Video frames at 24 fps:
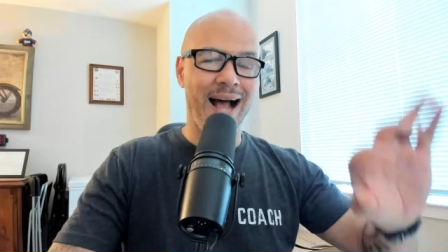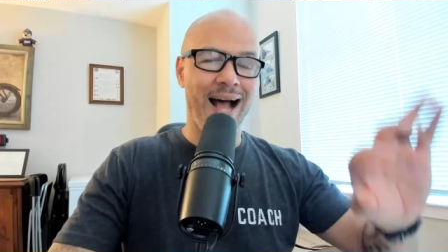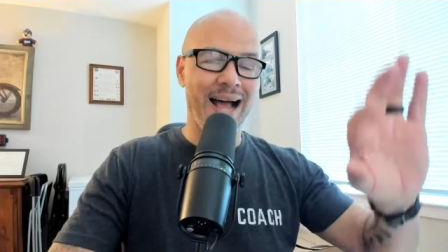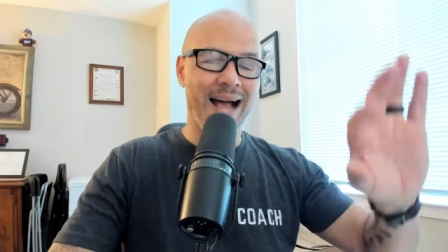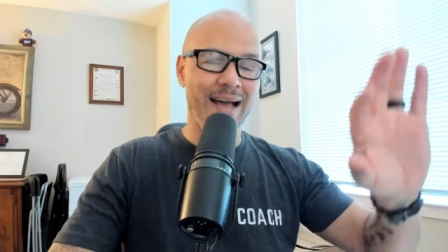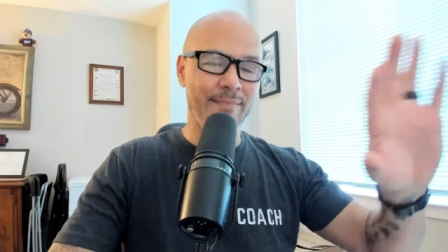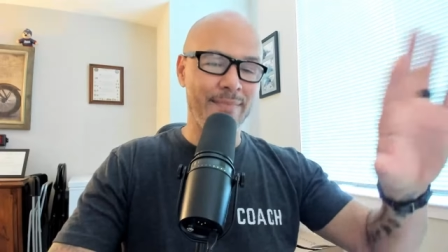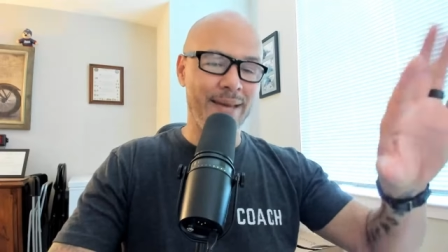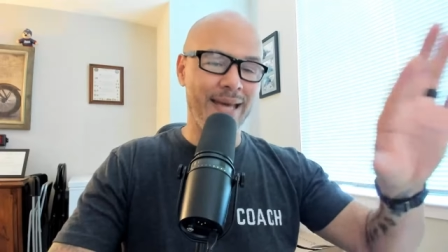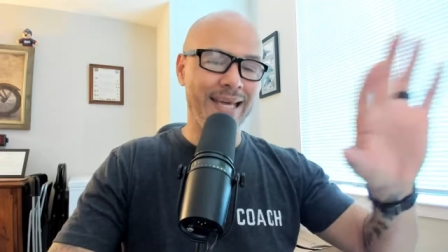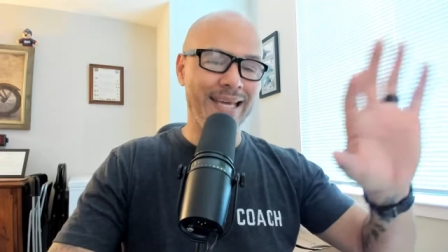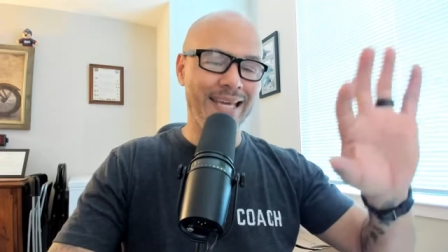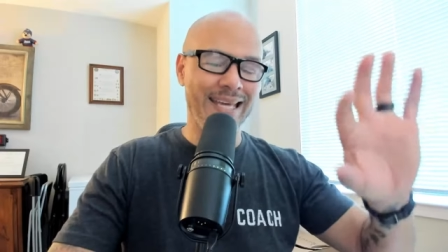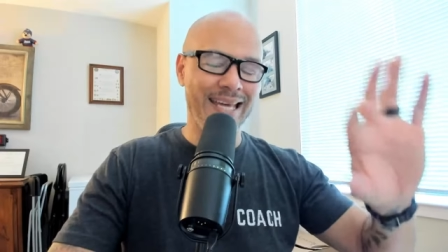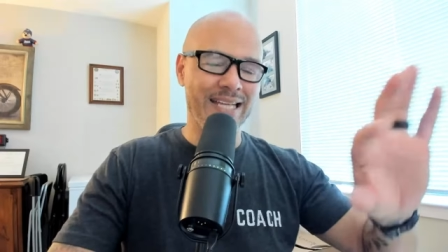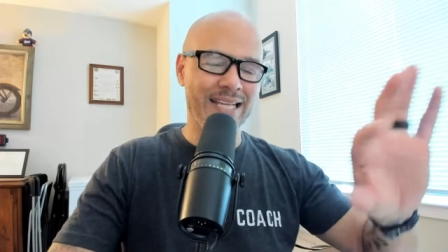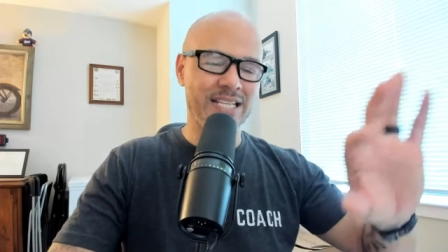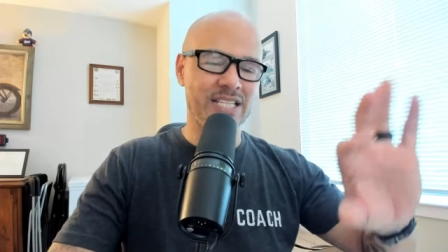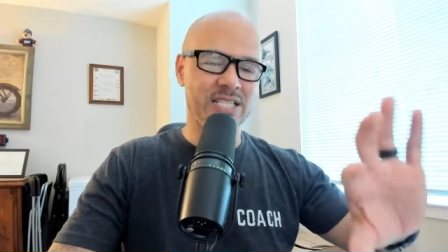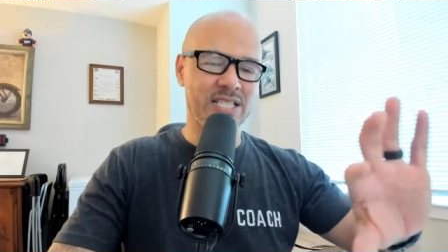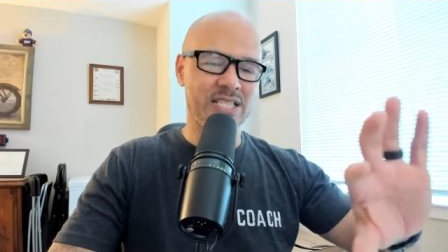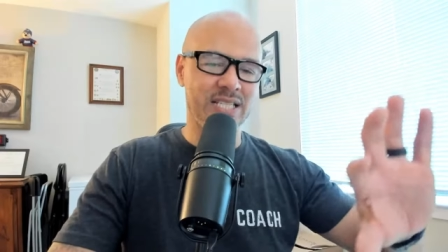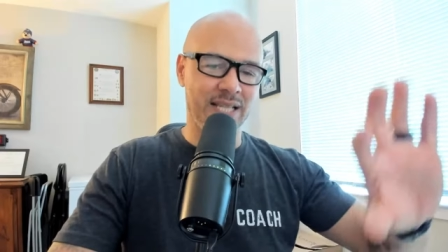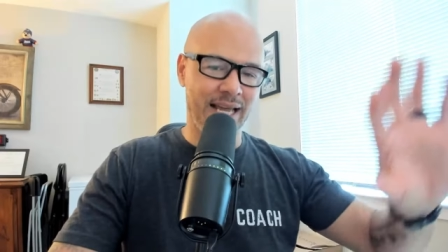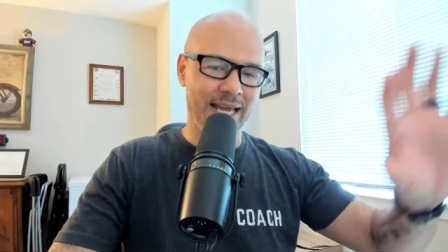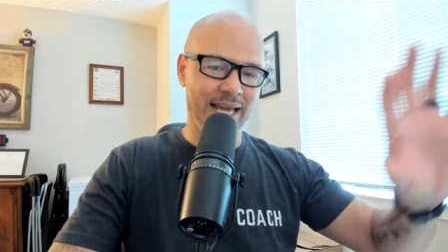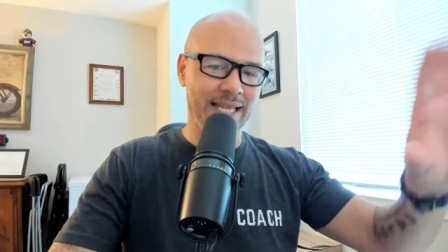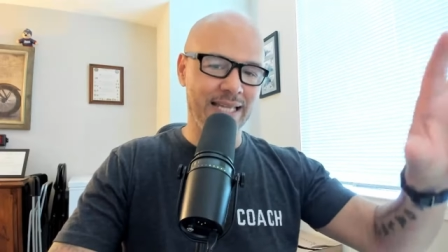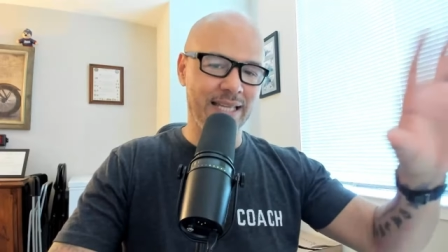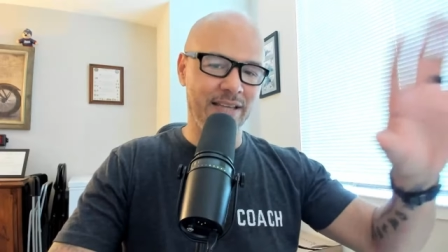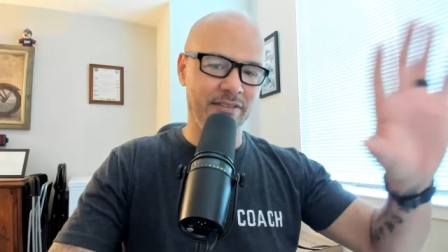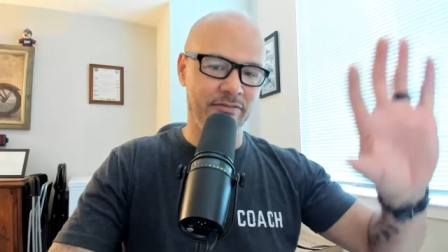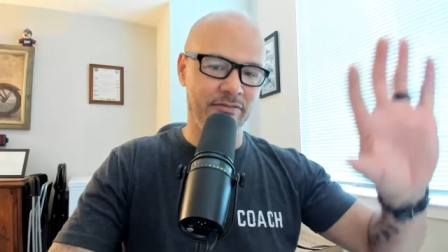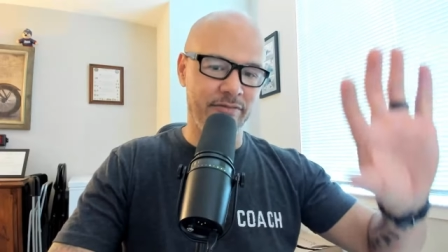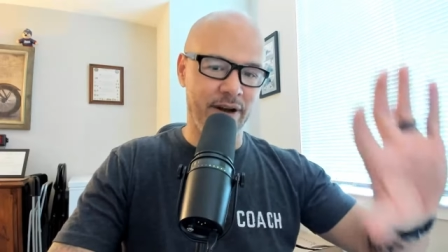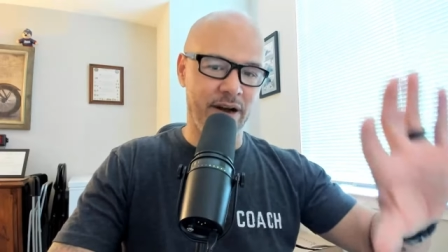I may get slight
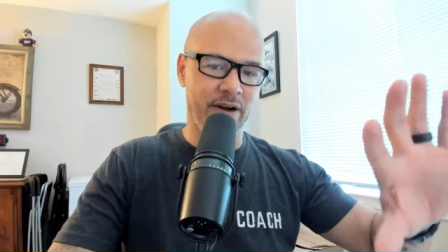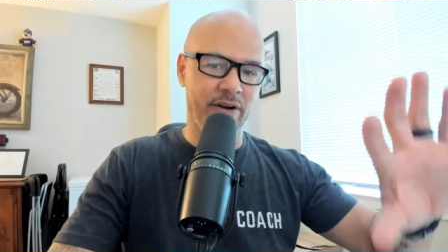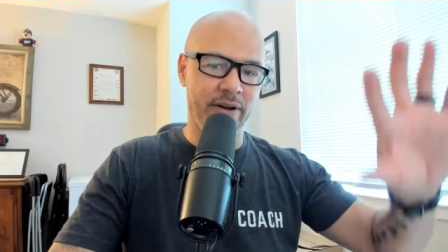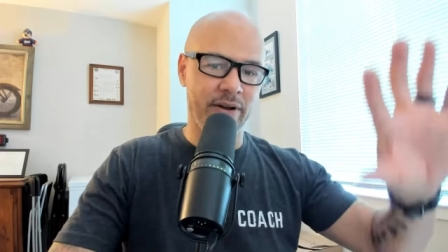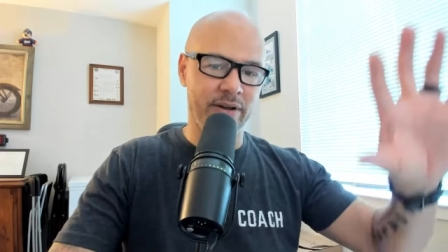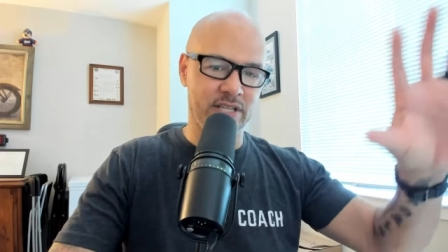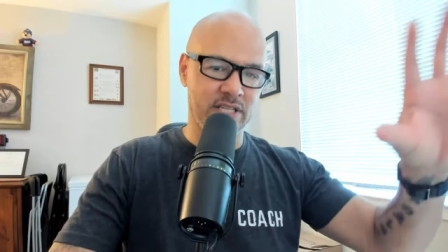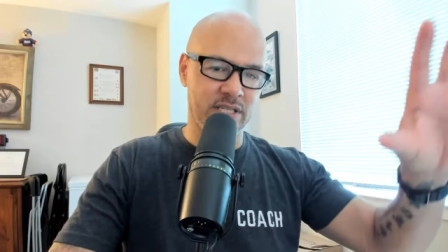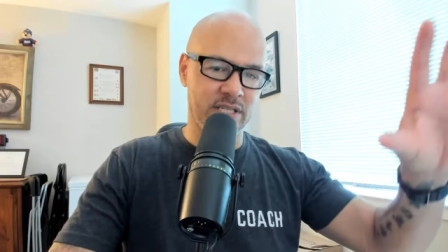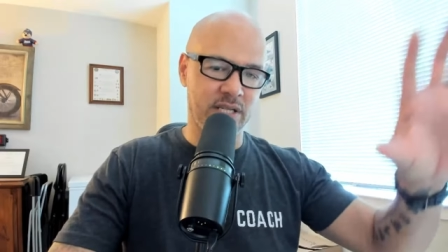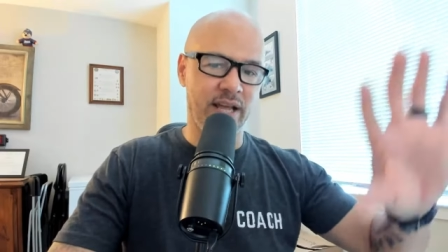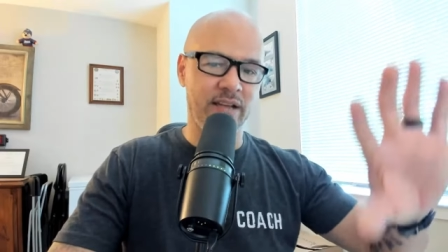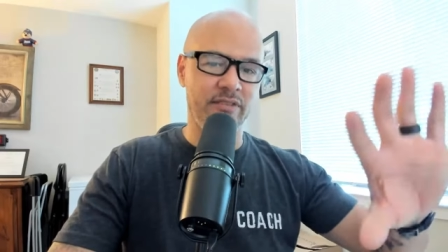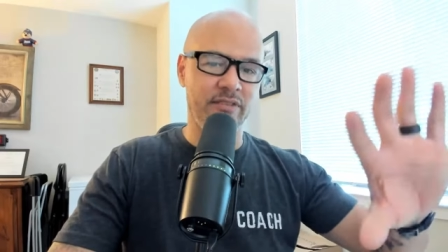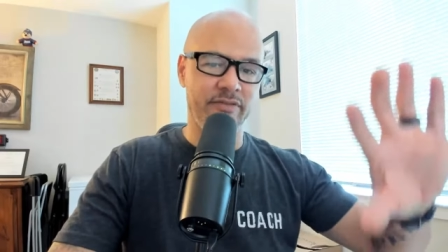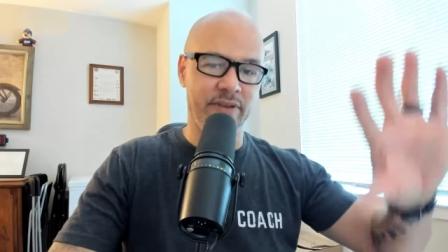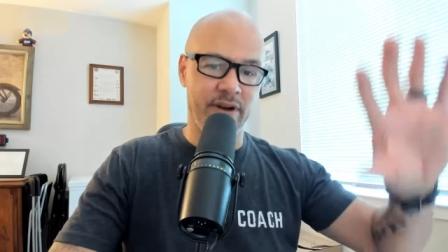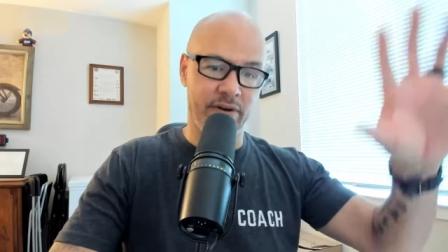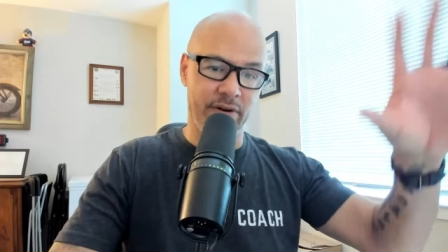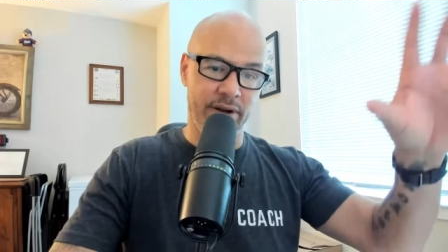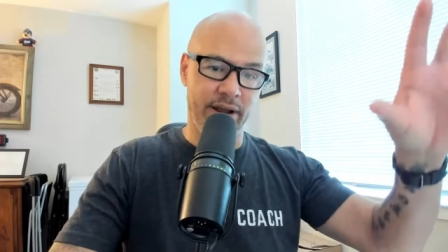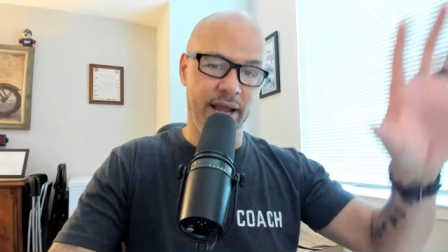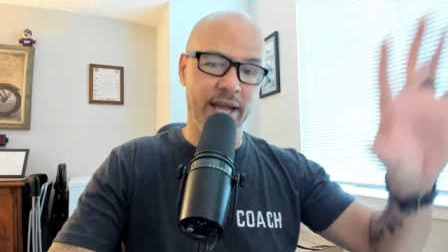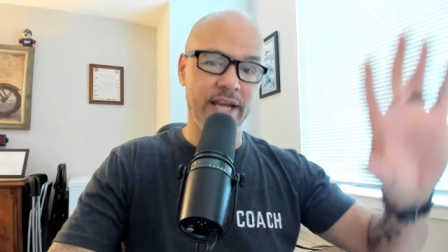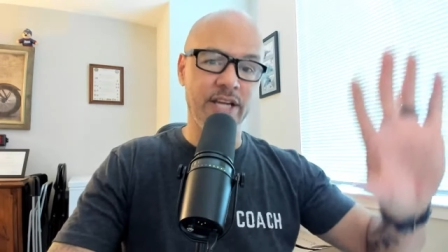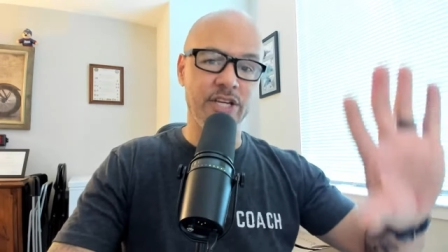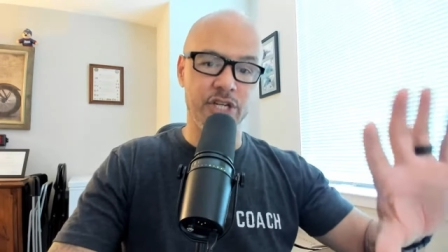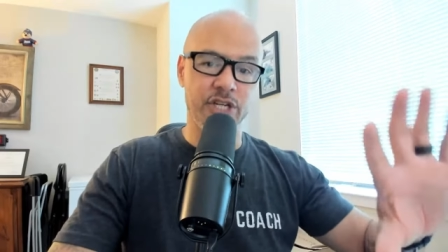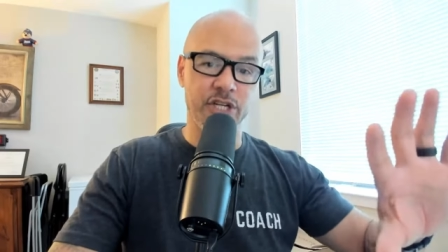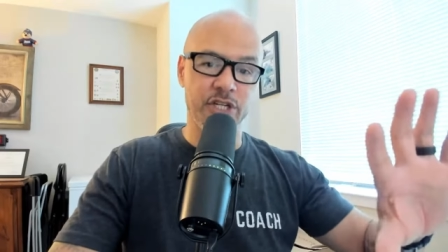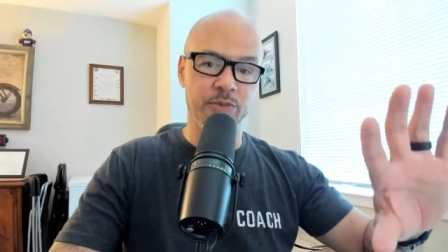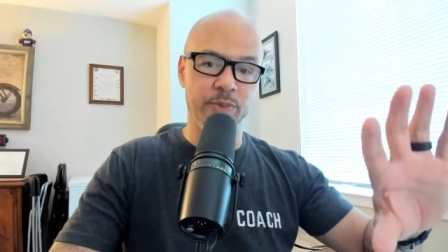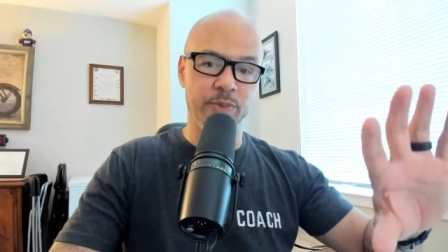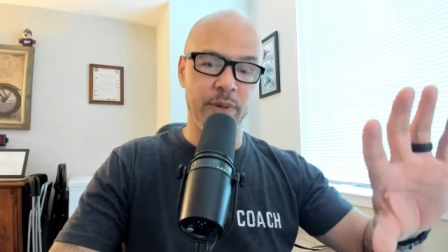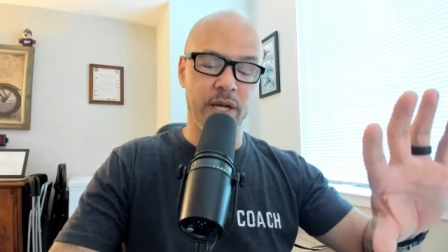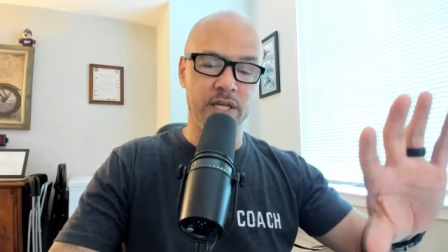
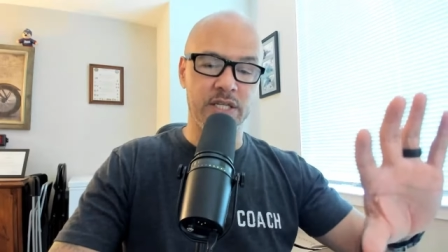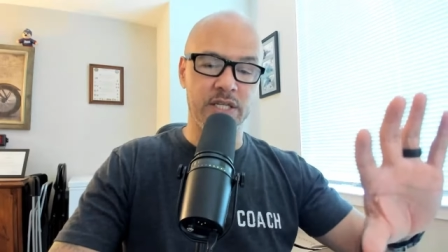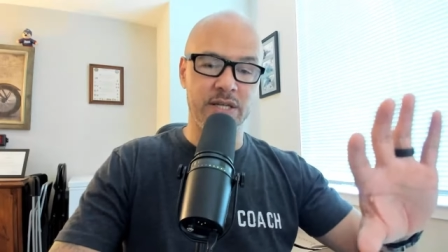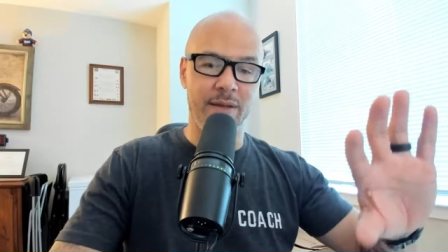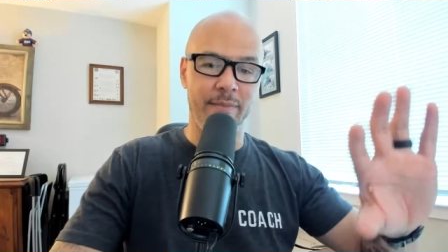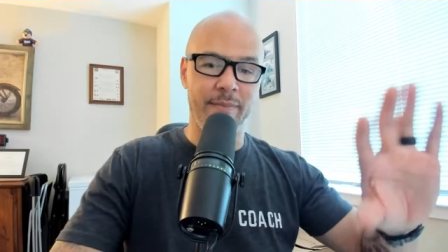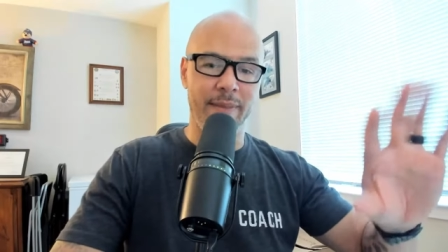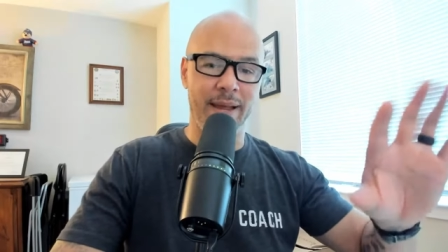variations because they